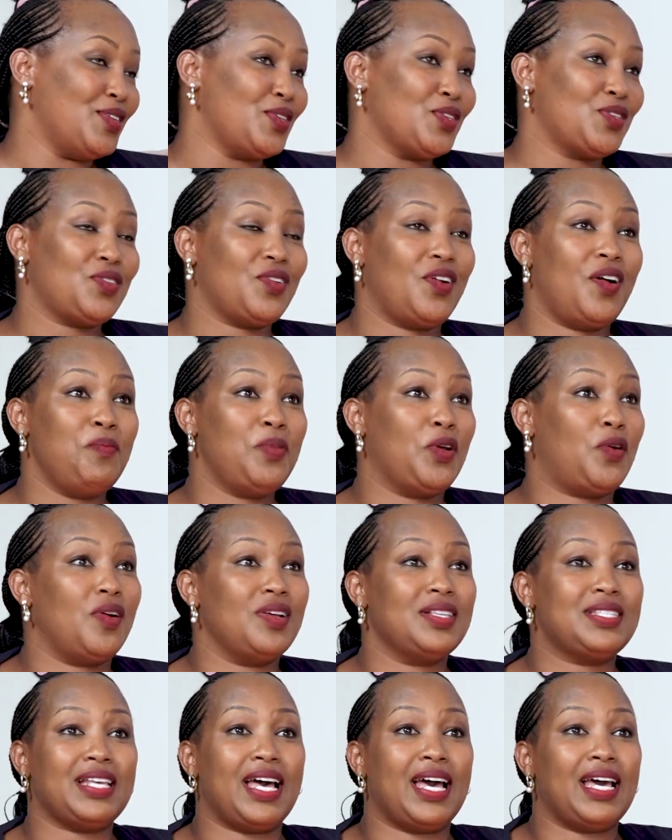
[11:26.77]
So
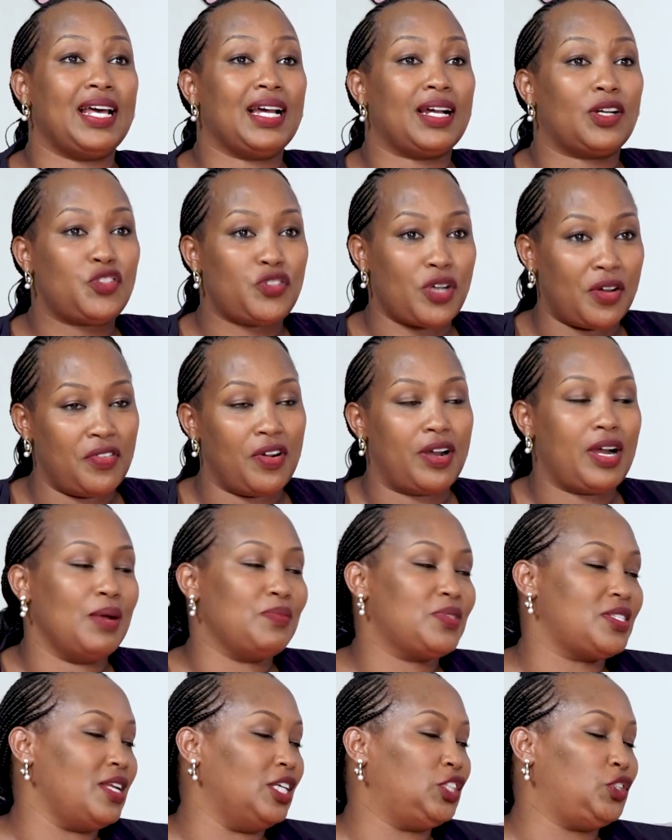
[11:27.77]
because travel
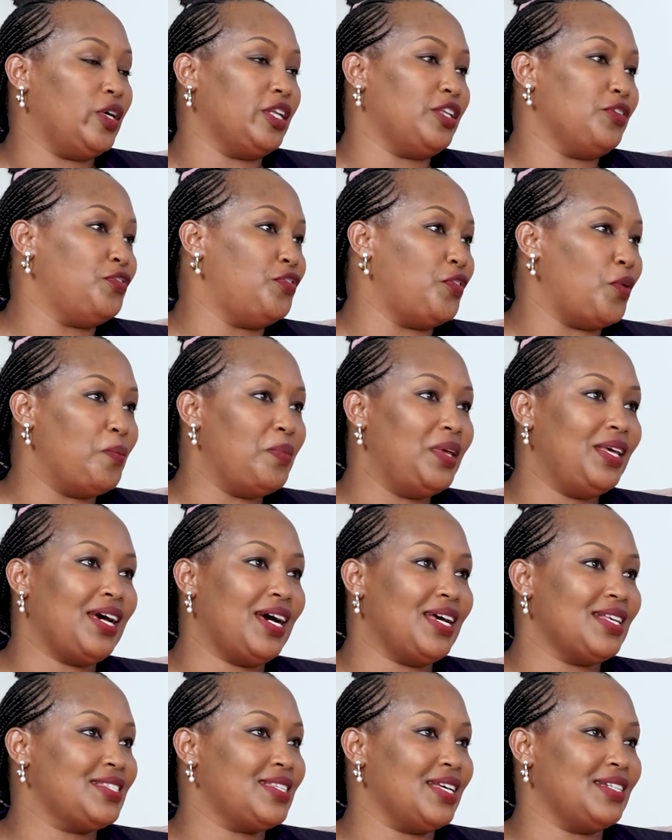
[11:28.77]
comes naturally for me,
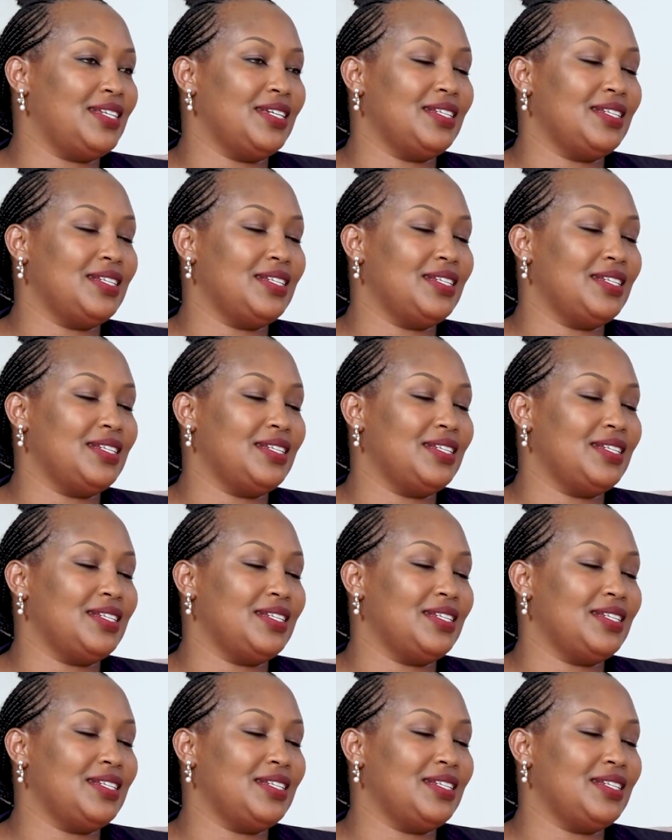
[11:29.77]
I started.